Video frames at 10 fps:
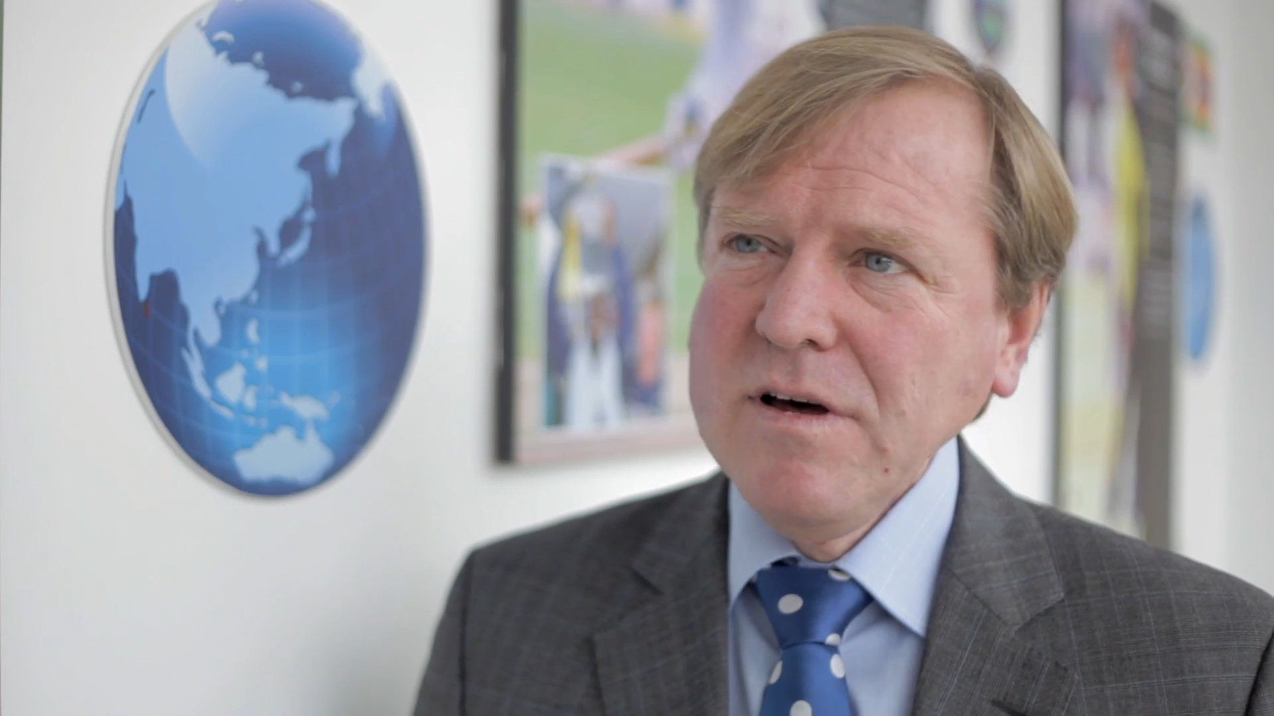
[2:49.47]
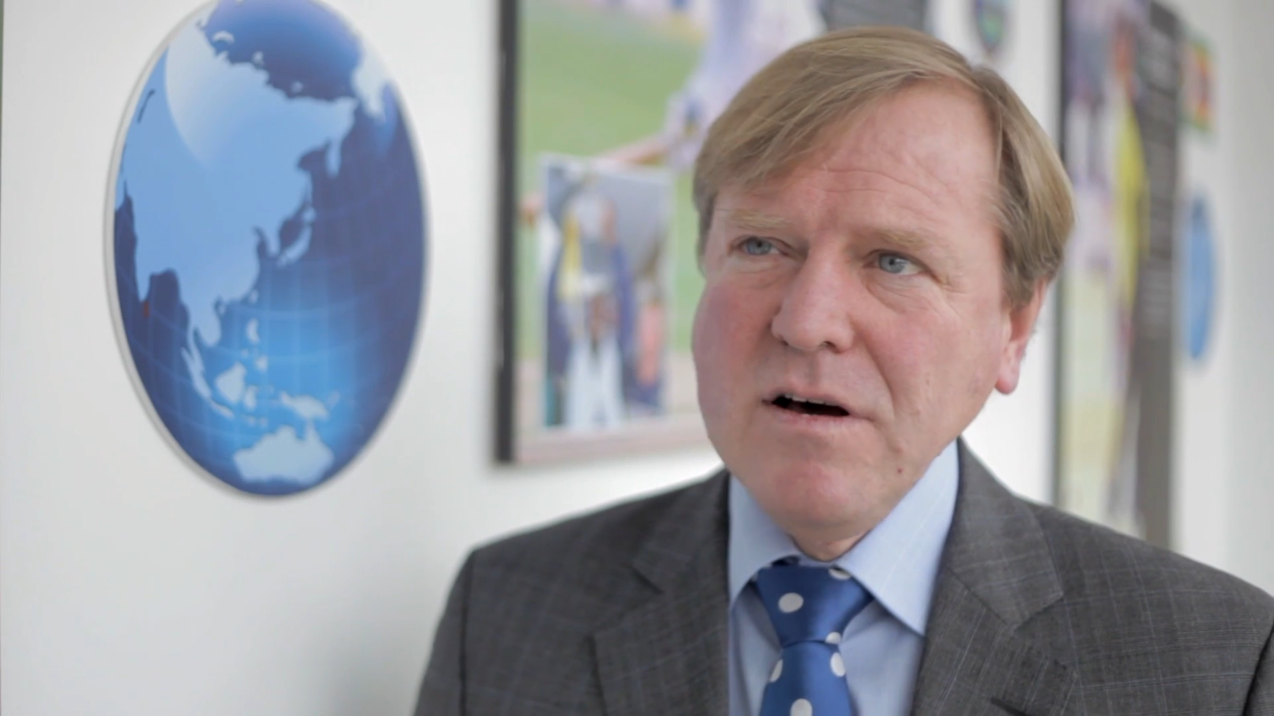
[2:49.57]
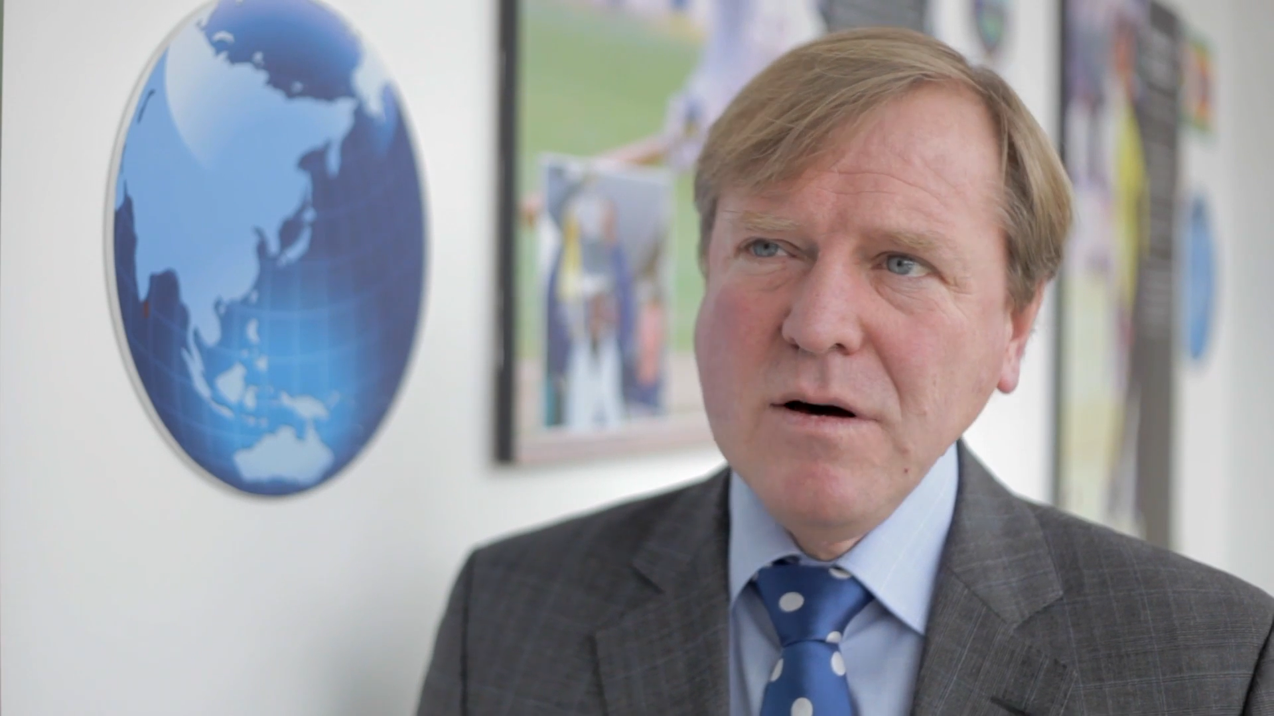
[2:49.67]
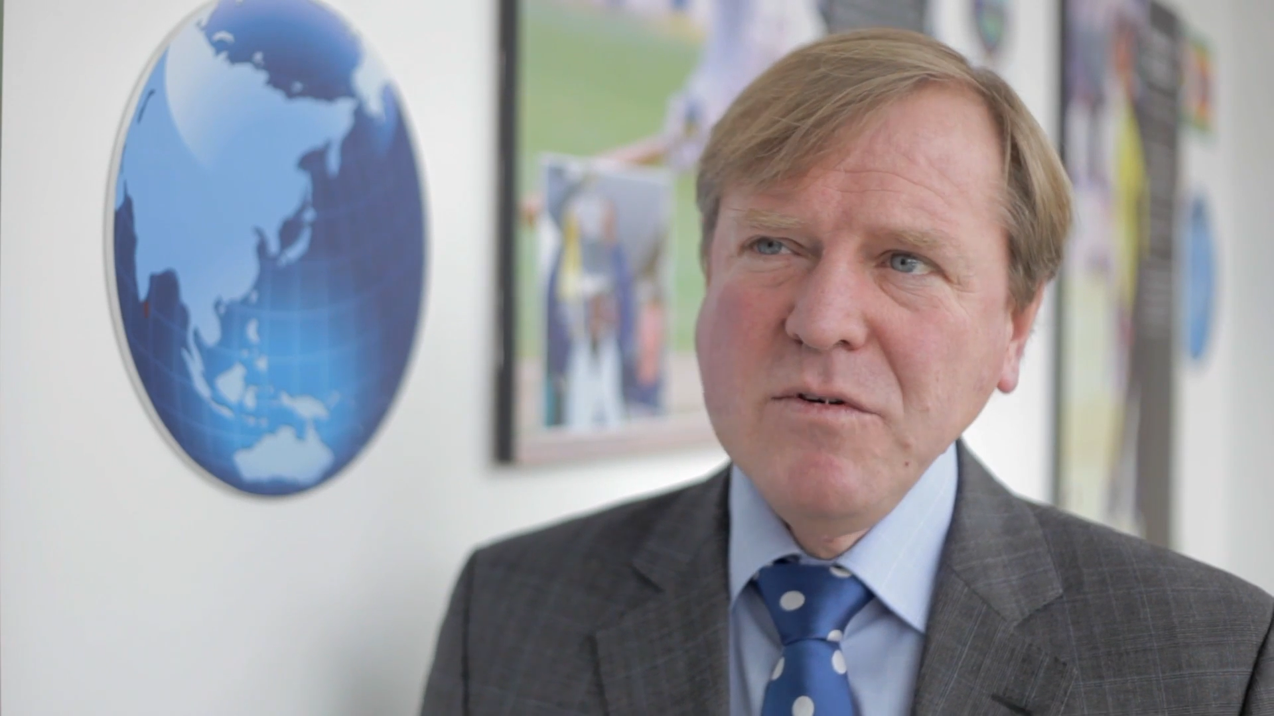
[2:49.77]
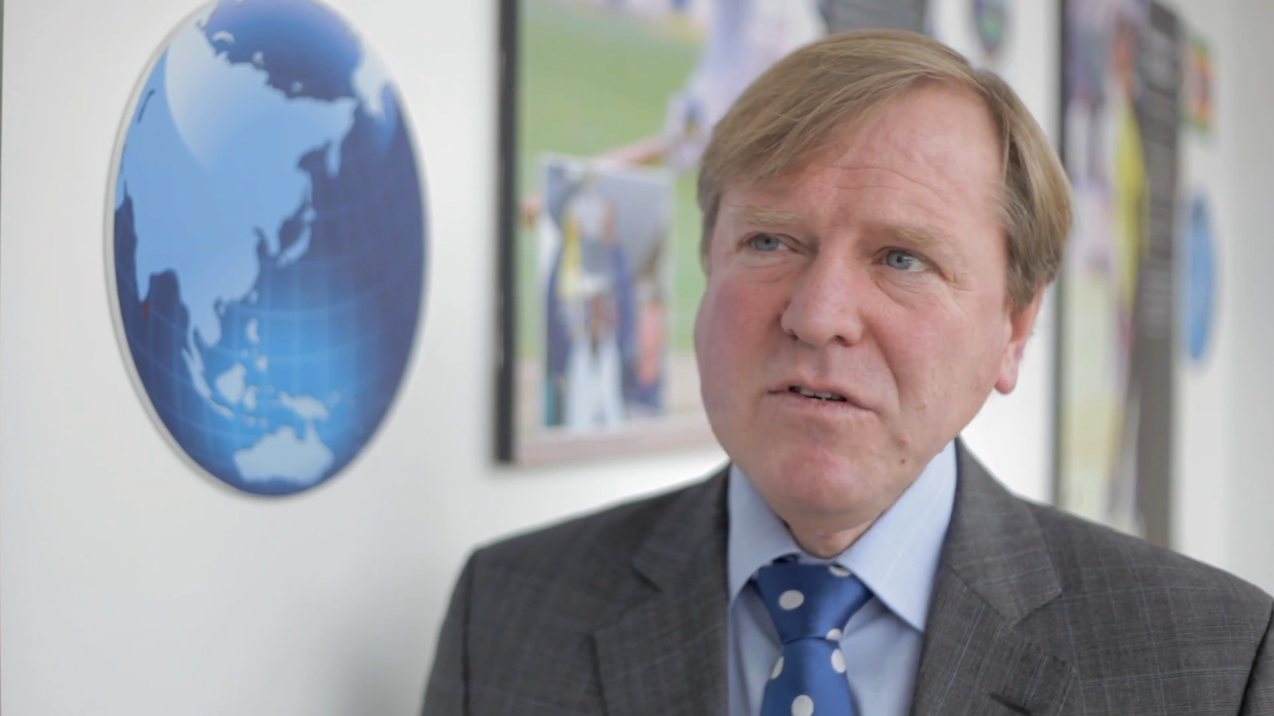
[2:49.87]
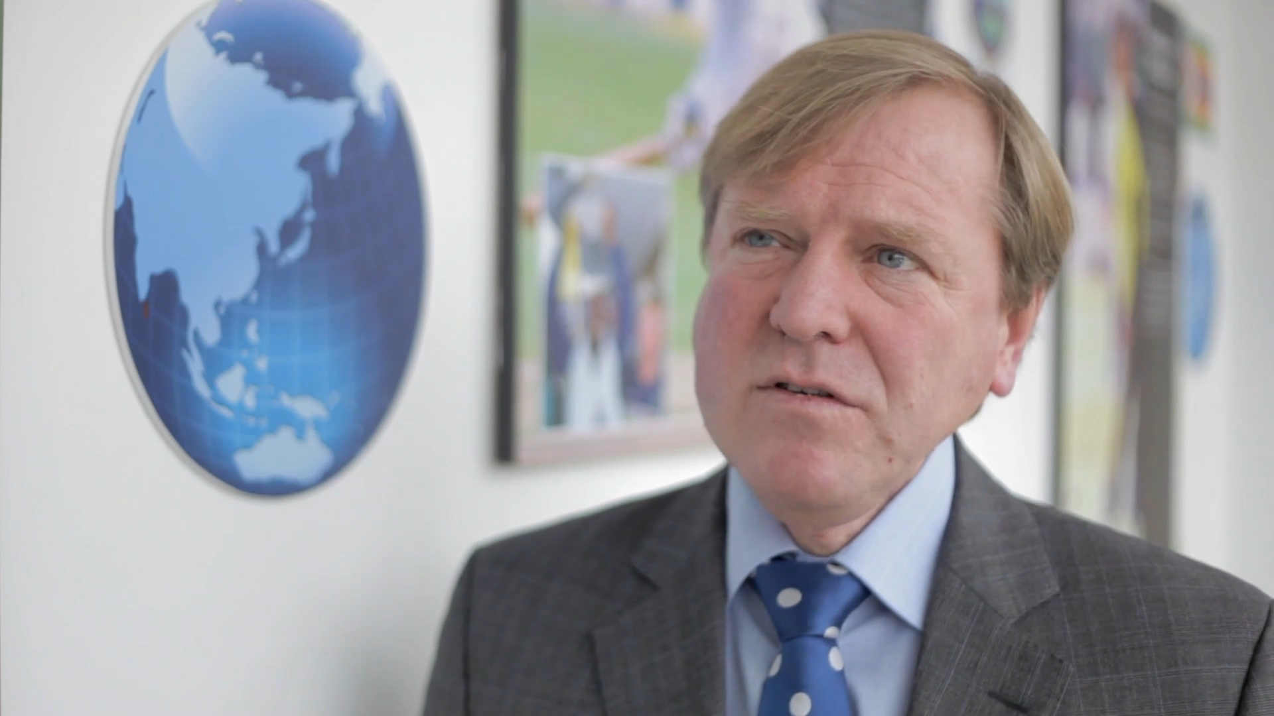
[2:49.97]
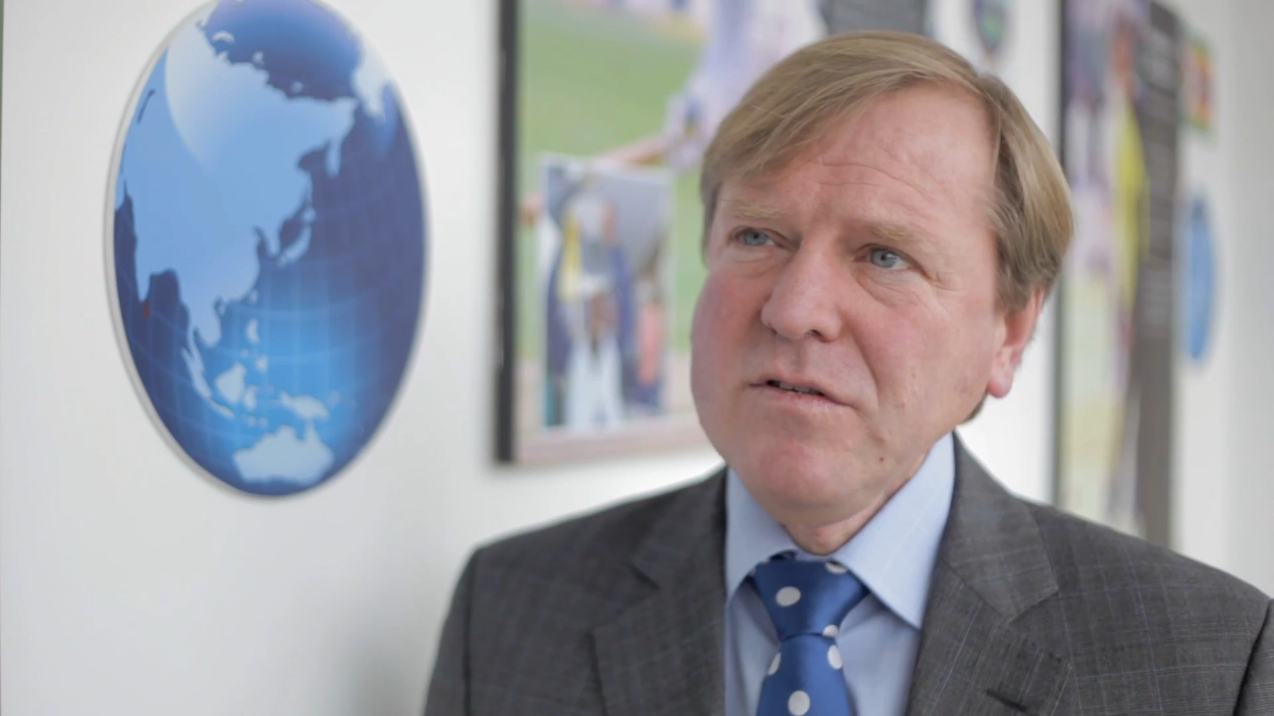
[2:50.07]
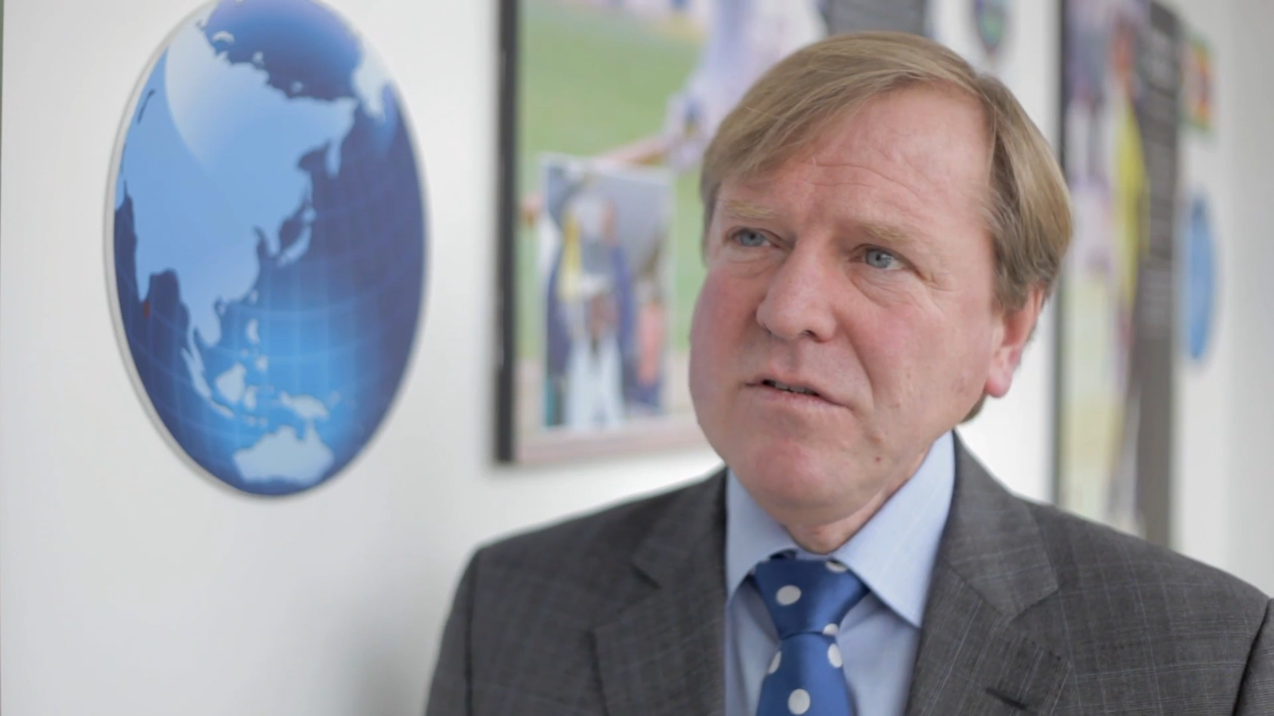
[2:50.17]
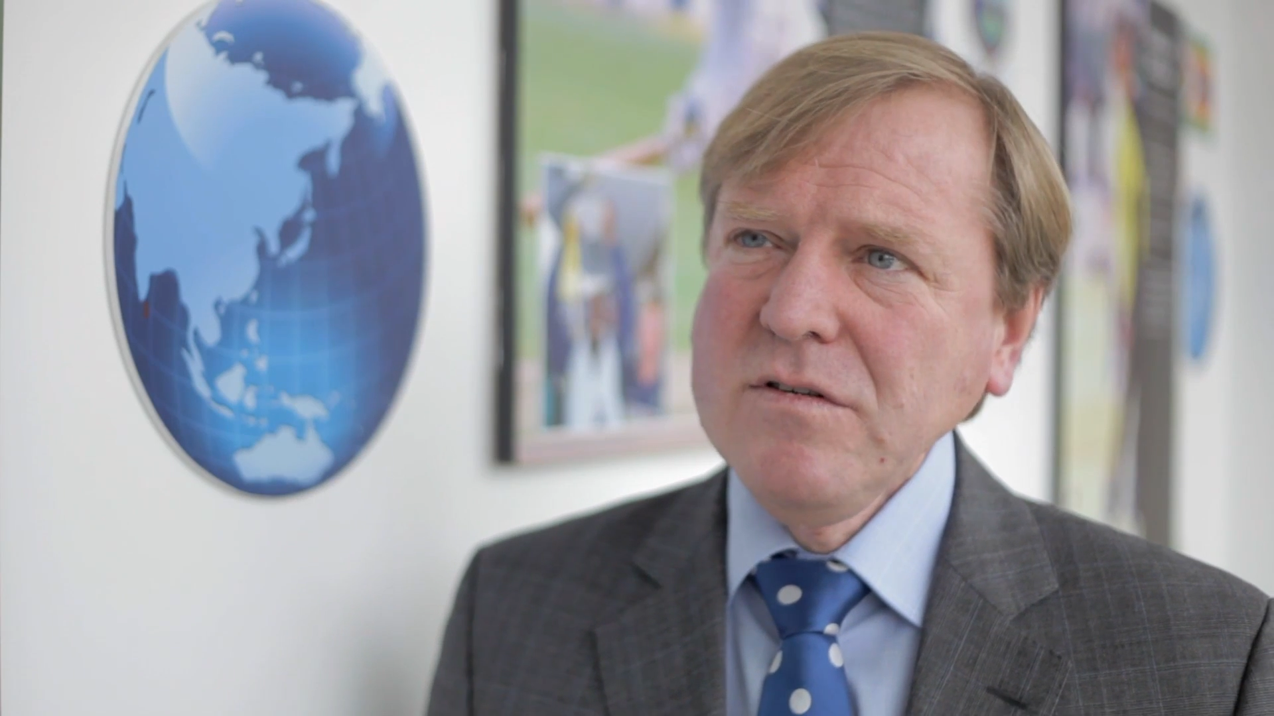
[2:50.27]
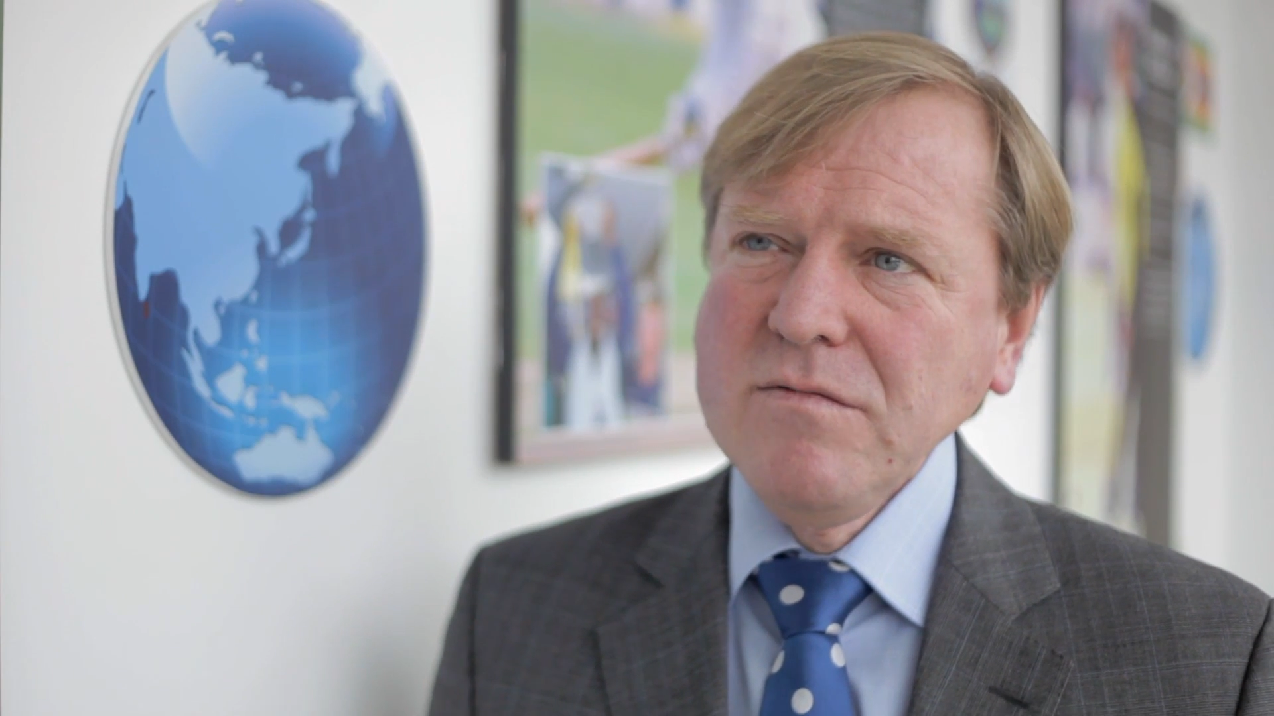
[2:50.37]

the Harmisons,